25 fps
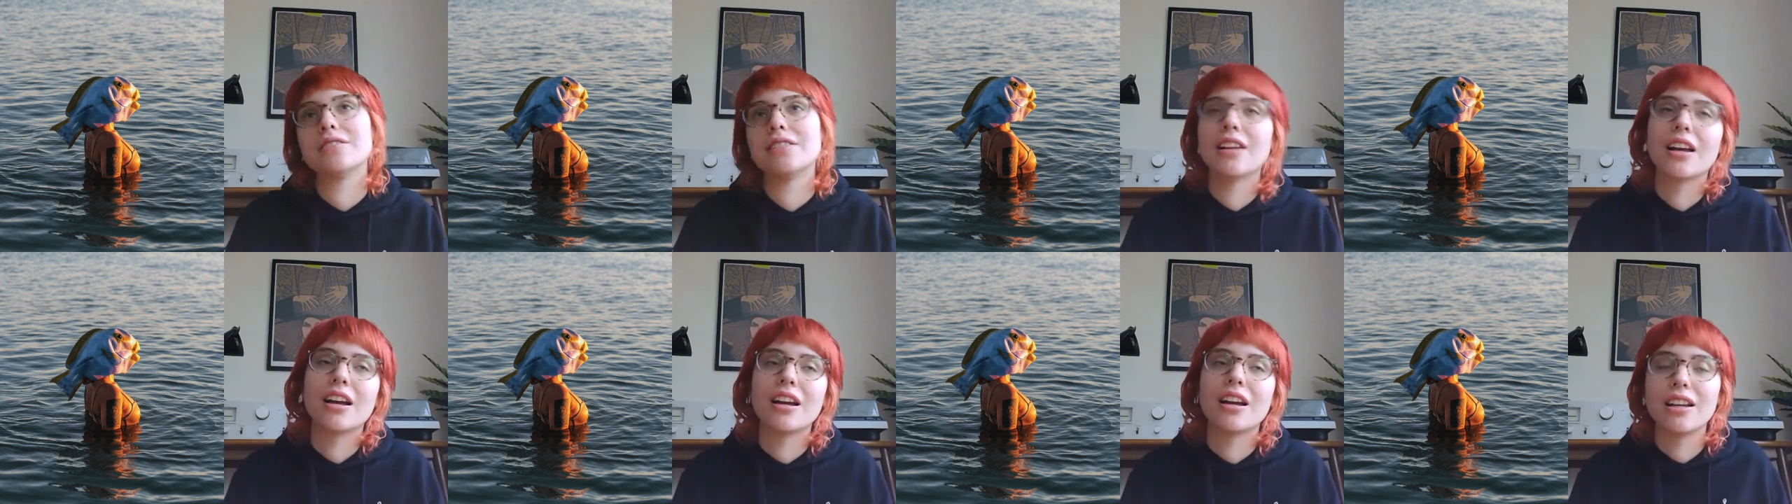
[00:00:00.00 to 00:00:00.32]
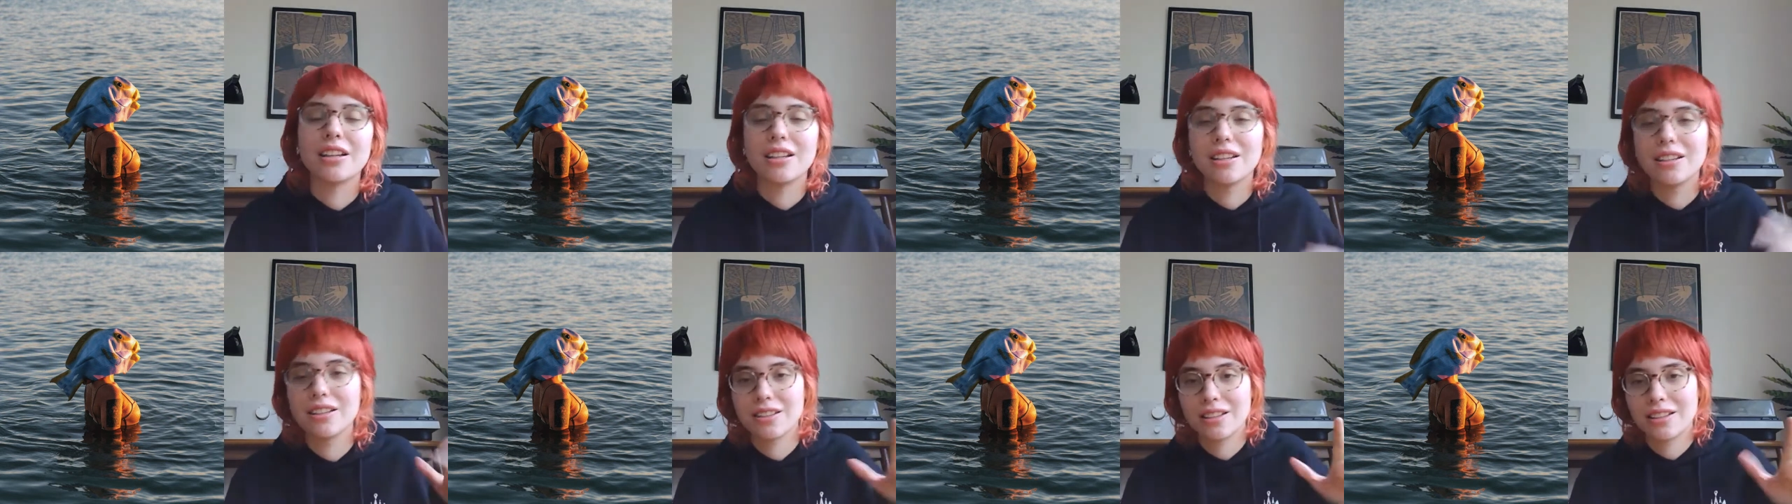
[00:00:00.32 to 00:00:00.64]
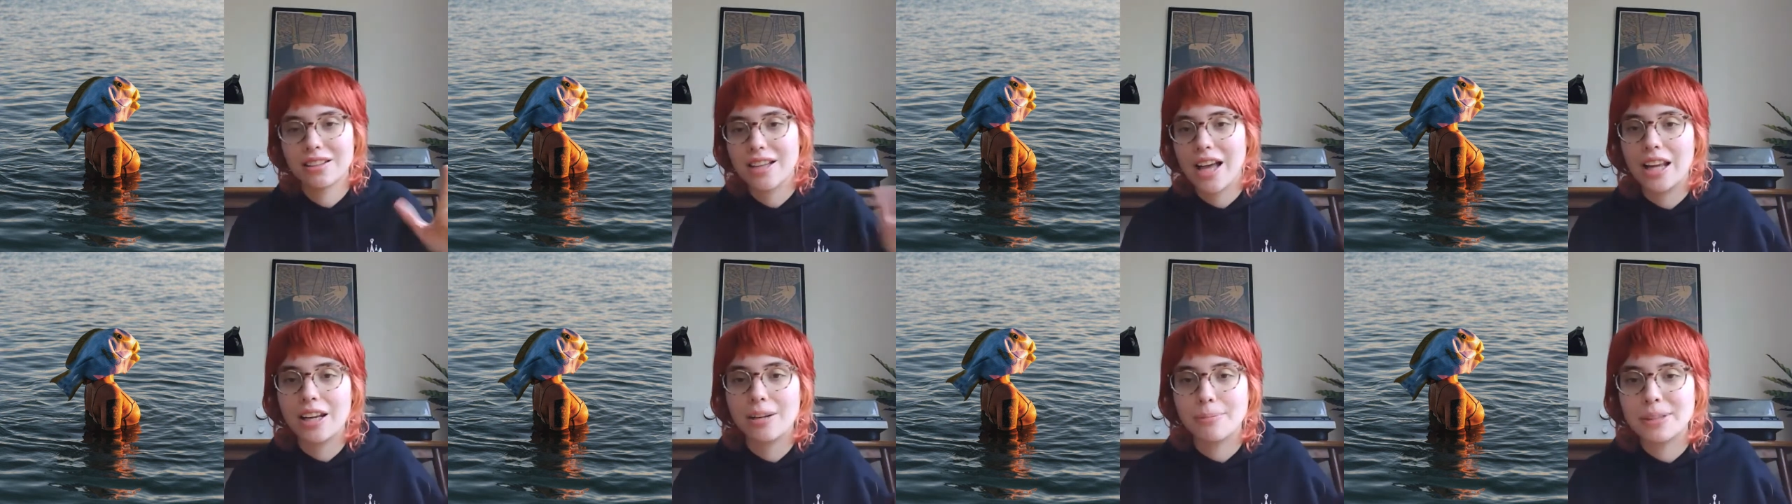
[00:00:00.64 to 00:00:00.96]
like
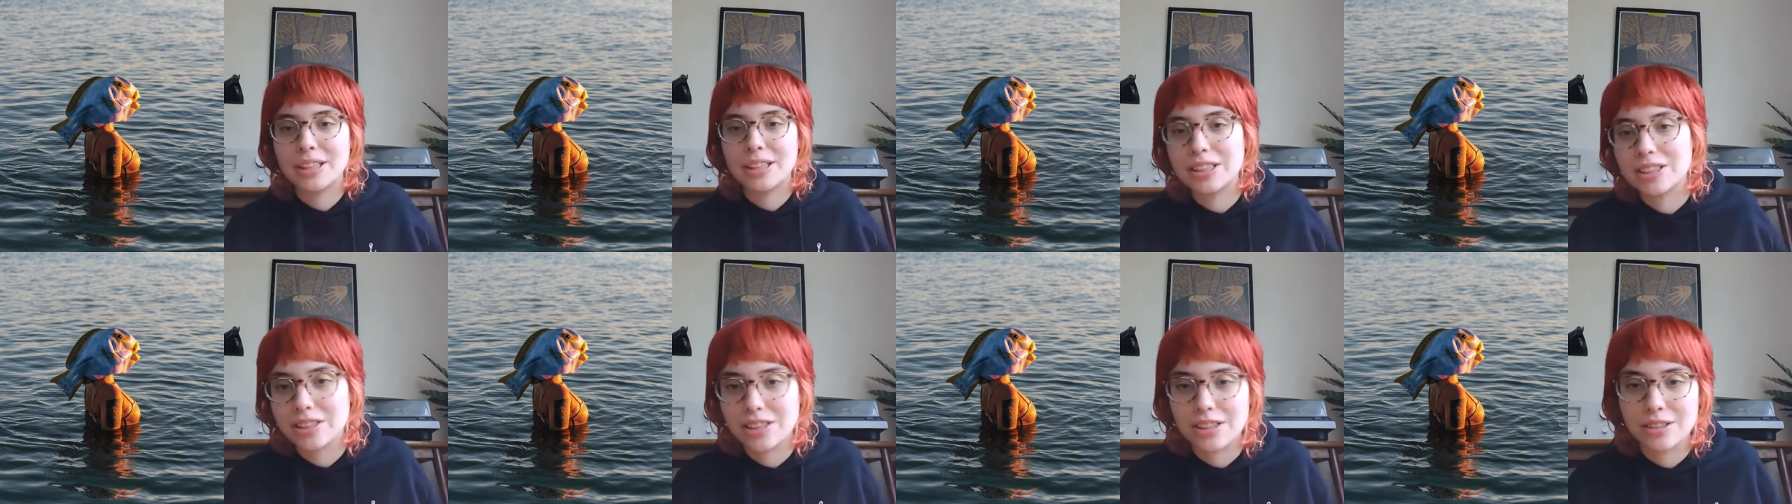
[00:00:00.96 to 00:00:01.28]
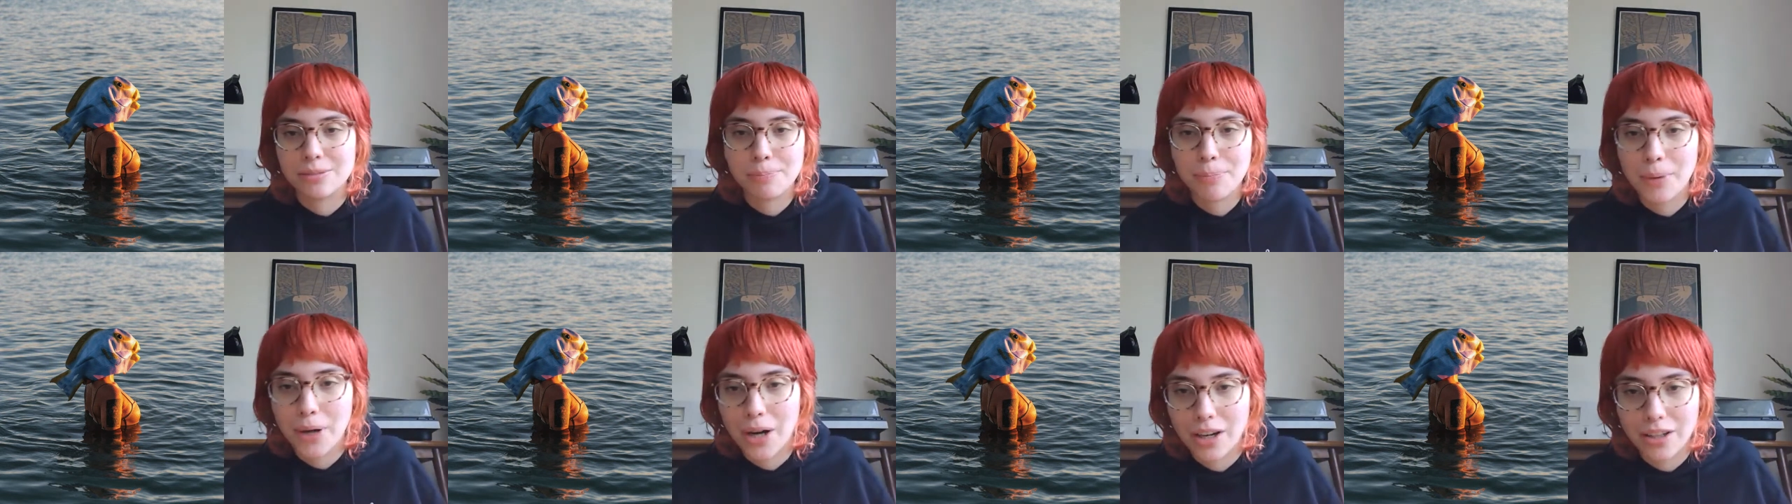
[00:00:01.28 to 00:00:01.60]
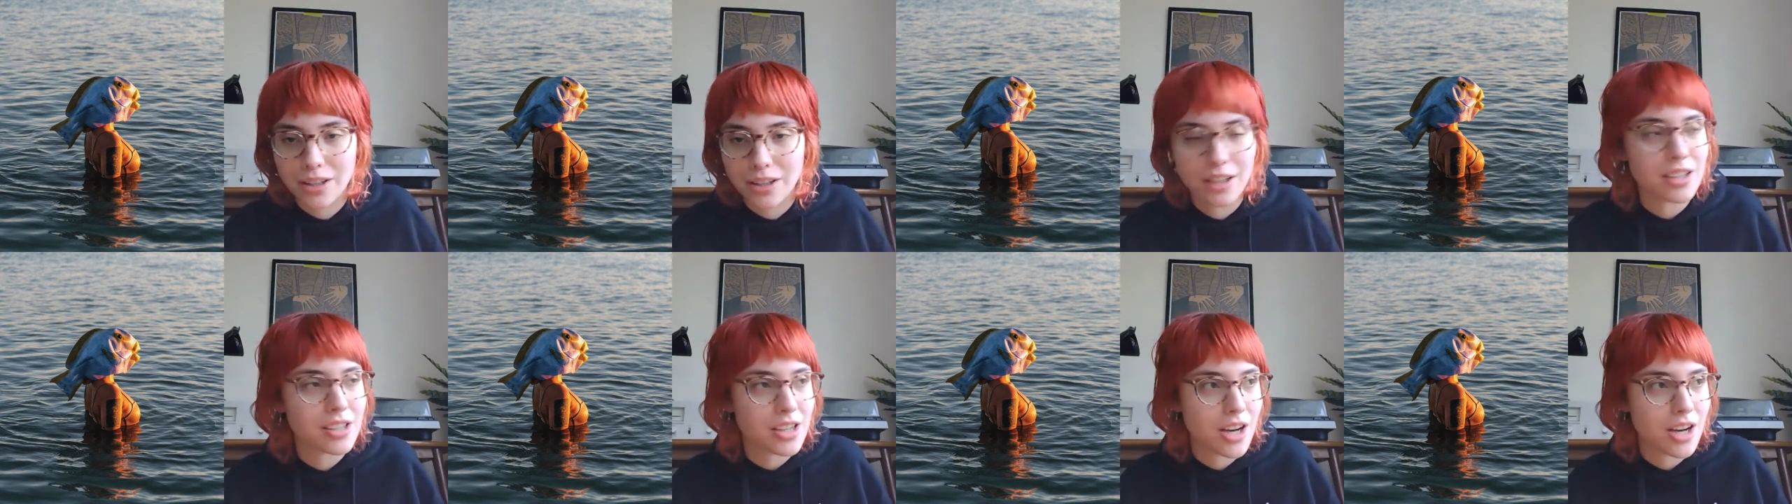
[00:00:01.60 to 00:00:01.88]
elements in punk,